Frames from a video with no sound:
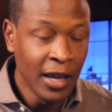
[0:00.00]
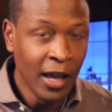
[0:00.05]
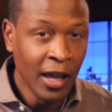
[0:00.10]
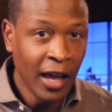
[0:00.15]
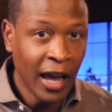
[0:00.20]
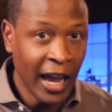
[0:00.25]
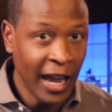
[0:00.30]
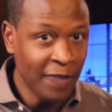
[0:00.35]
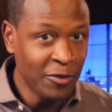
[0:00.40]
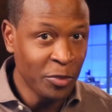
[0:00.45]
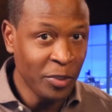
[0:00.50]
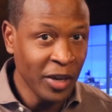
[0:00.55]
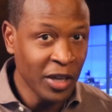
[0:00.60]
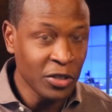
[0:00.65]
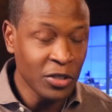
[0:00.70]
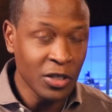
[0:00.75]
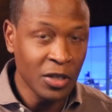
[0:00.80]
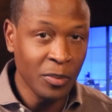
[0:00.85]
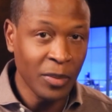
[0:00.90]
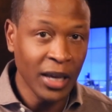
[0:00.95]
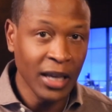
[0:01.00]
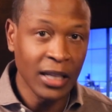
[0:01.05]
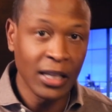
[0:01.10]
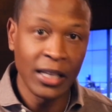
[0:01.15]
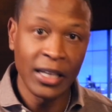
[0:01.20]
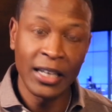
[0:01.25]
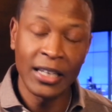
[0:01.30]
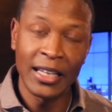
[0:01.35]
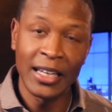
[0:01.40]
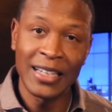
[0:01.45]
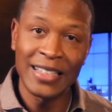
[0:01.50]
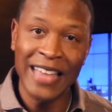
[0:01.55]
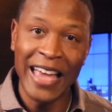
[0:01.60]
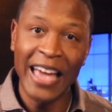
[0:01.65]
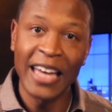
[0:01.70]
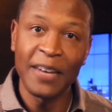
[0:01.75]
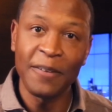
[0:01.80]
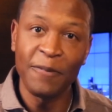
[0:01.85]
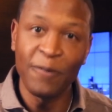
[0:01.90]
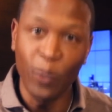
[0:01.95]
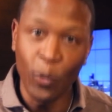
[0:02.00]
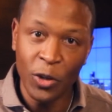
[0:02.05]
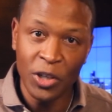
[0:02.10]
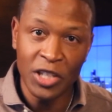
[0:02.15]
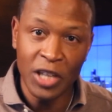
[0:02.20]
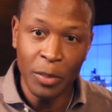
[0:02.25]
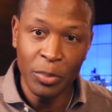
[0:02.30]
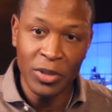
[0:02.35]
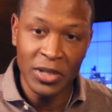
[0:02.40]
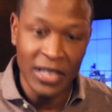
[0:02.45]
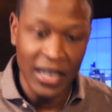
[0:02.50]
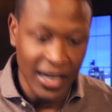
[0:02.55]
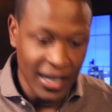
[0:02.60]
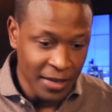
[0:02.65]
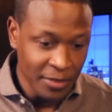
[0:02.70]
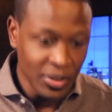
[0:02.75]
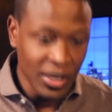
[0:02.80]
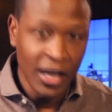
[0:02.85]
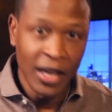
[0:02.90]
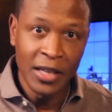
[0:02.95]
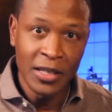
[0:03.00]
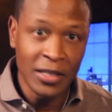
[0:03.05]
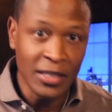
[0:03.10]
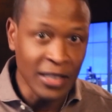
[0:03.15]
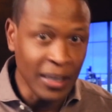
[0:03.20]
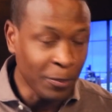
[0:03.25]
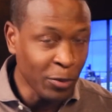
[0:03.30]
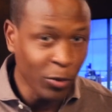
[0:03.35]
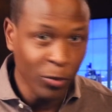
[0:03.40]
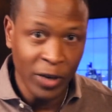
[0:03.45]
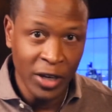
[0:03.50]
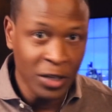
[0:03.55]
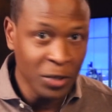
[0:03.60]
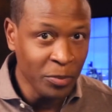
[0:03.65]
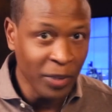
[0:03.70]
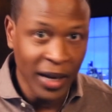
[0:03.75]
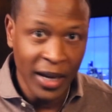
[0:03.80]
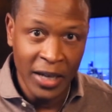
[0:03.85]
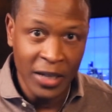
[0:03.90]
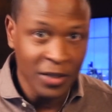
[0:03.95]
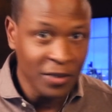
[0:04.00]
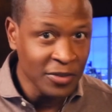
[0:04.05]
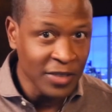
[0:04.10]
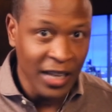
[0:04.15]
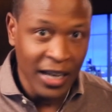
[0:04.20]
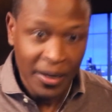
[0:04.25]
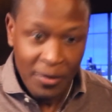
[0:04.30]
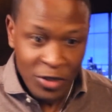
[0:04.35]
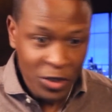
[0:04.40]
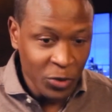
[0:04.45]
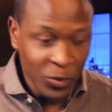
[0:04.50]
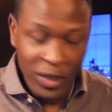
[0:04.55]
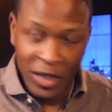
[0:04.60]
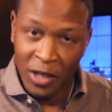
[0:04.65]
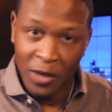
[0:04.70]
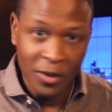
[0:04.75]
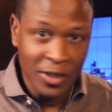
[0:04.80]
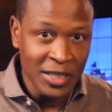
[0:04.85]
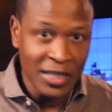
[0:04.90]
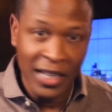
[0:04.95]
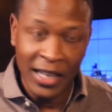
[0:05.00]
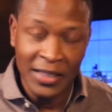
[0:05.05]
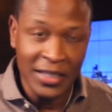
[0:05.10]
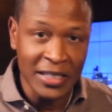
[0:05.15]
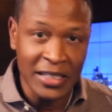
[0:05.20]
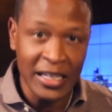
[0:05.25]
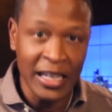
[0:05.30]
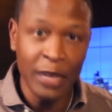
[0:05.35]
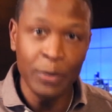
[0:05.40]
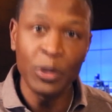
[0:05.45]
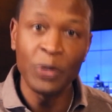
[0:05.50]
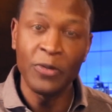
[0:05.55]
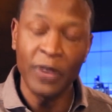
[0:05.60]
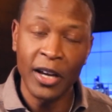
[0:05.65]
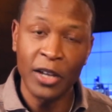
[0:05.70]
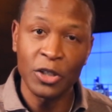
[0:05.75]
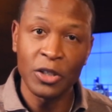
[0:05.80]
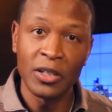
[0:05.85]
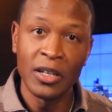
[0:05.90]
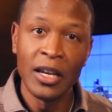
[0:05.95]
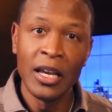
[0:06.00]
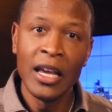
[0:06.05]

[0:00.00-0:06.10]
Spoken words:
I have a patient in my clinic that has had it 4 separate times, separated by enough time so we know it's not the same infection,